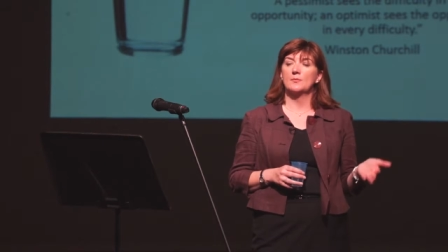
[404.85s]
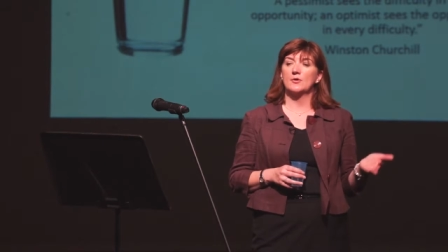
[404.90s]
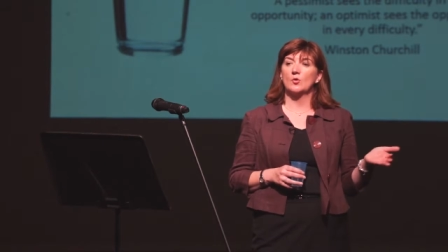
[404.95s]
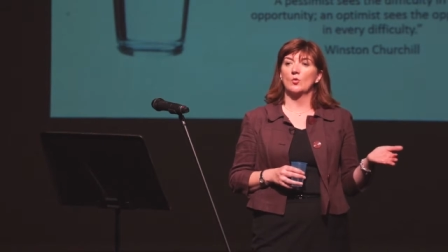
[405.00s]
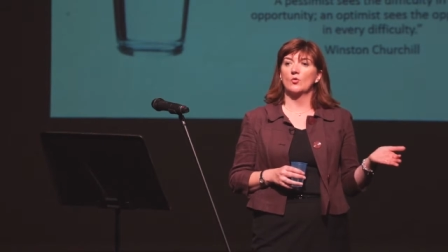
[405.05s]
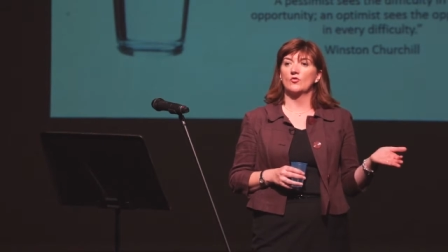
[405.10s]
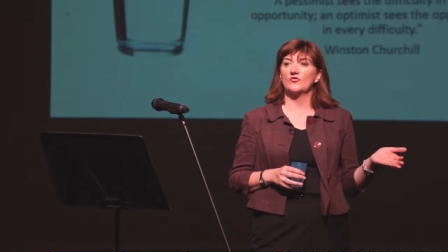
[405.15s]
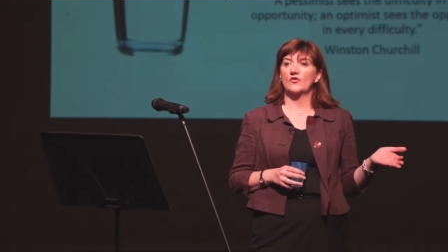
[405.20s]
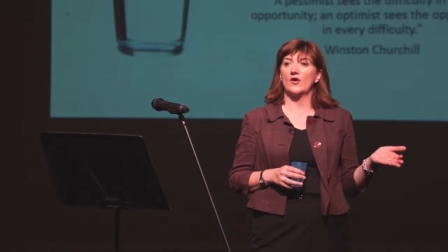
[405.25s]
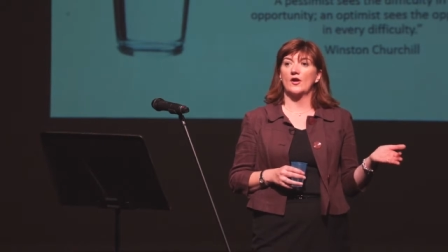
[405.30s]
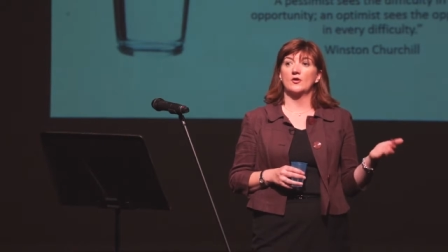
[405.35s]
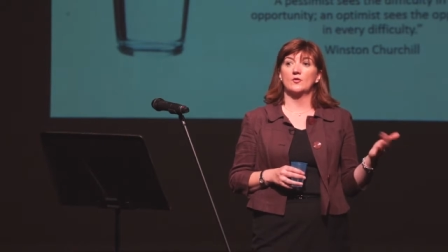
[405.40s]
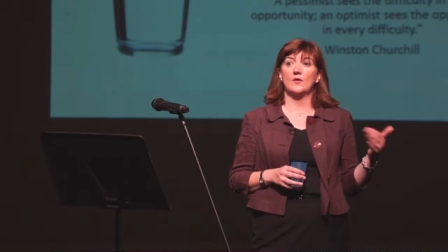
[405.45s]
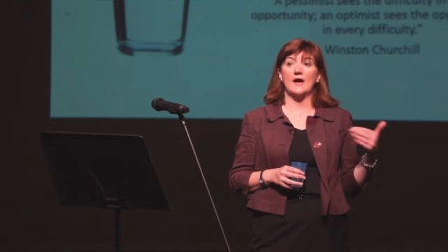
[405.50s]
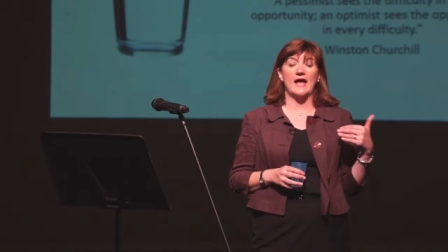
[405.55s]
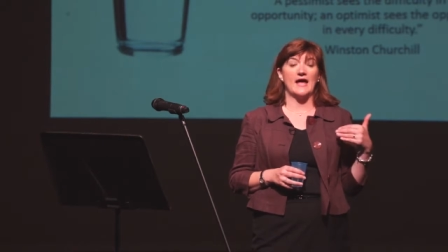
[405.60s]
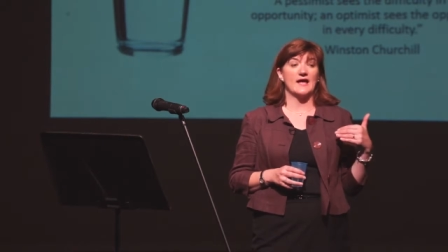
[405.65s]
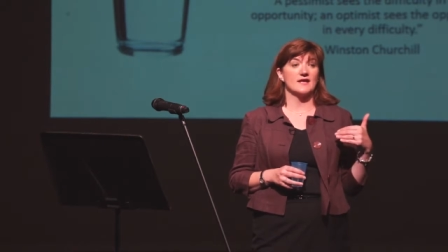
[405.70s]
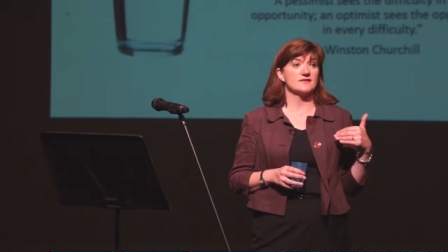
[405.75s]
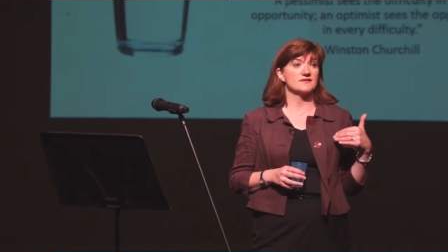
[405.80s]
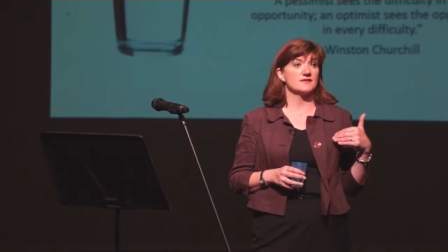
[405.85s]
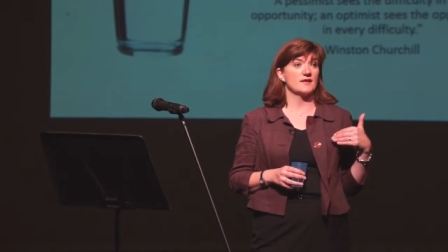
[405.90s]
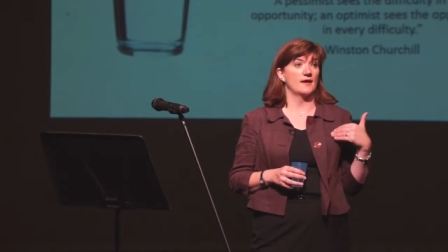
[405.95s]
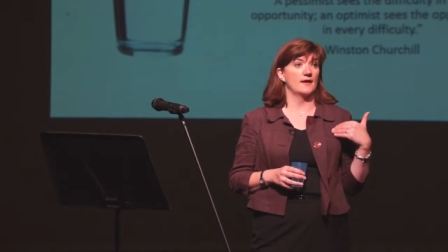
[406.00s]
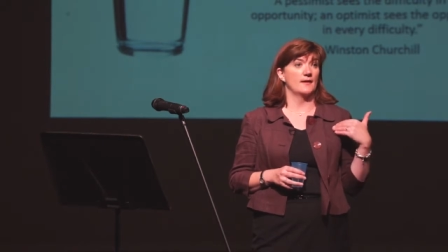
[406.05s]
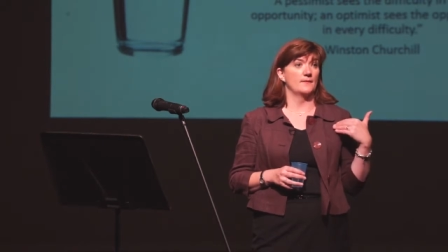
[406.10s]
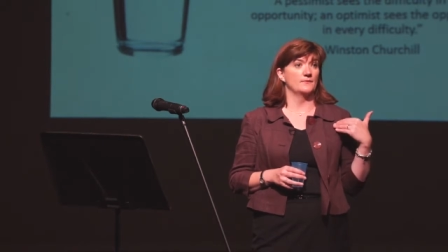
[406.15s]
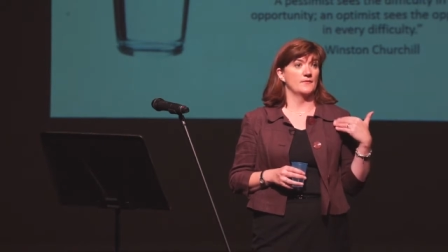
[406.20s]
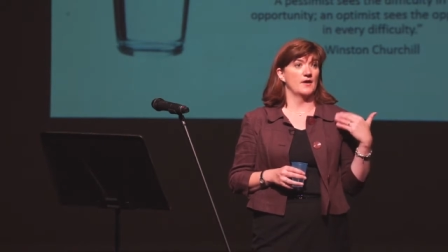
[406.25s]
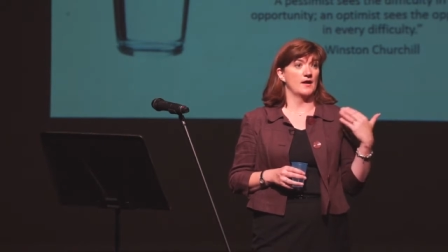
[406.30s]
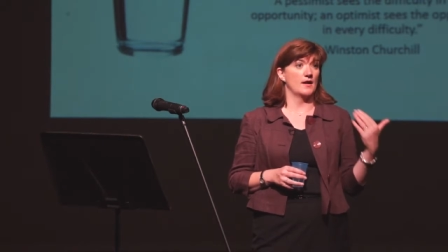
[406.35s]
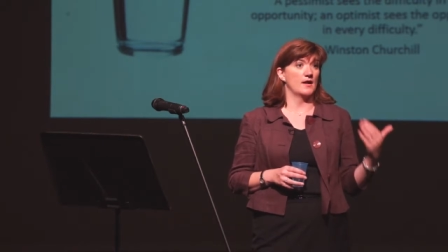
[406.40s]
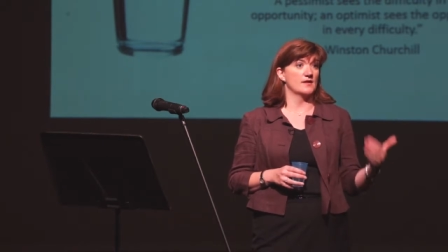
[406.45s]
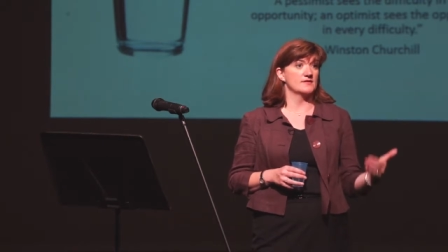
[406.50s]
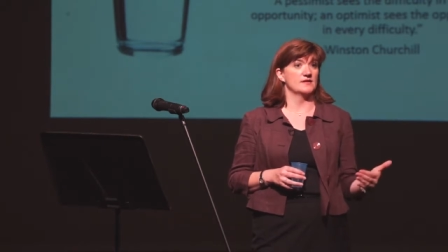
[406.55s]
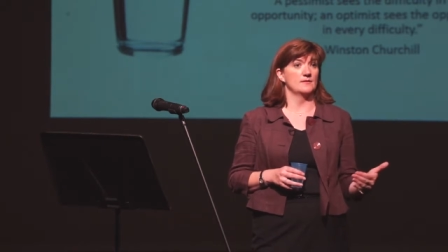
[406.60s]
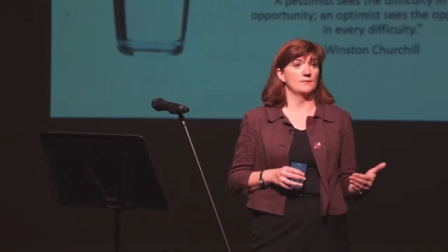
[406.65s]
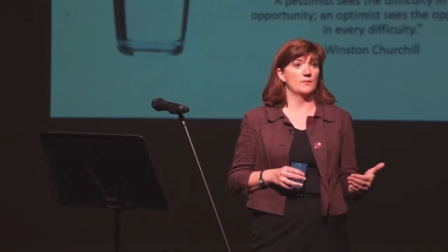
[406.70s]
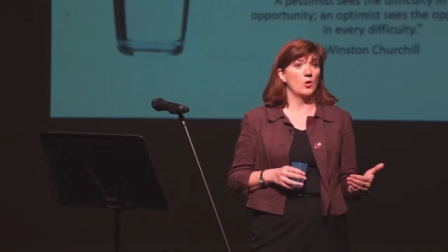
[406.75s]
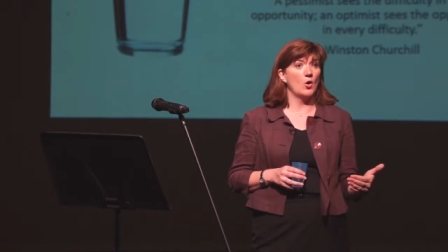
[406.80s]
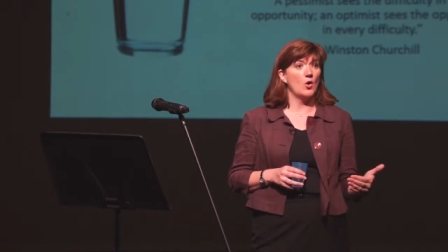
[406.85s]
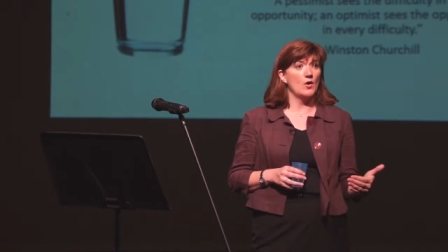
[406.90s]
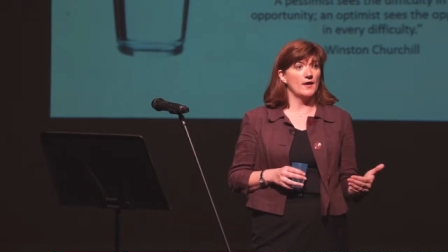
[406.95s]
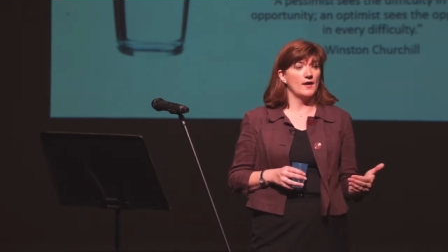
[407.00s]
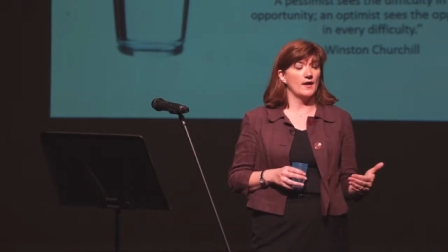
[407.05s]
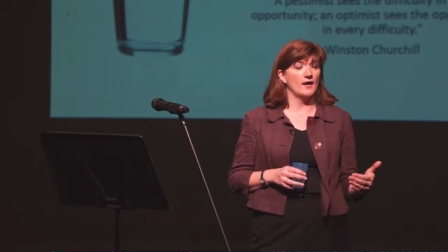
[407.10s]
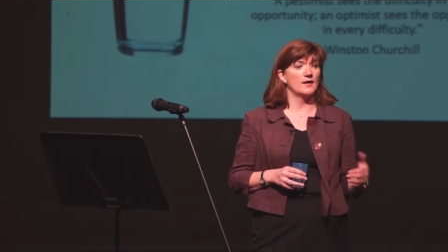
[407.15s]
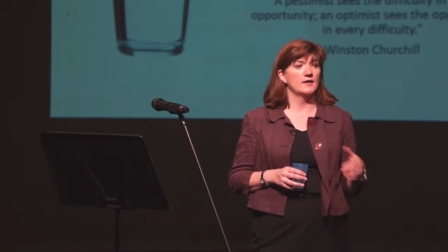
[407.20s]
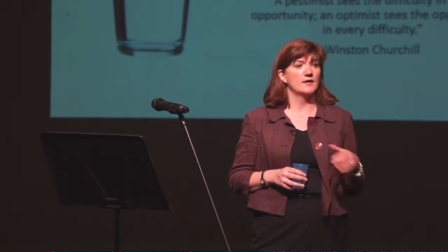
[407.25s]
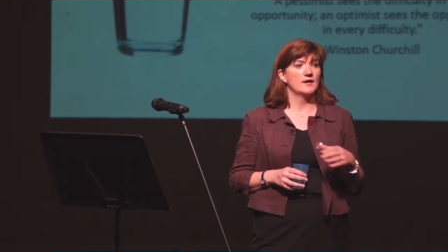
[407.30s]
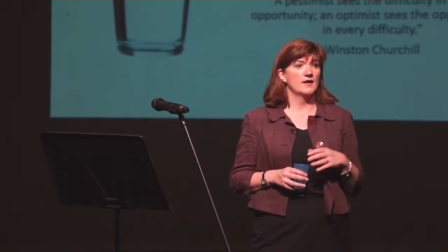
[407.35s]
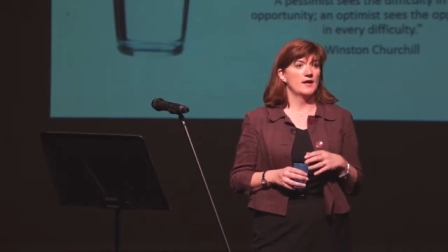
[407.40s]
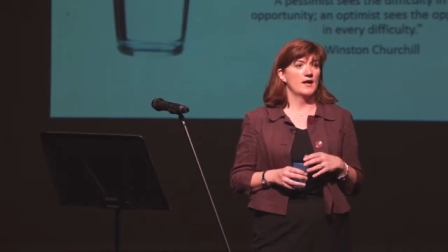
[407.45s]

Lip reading: but also as an employer,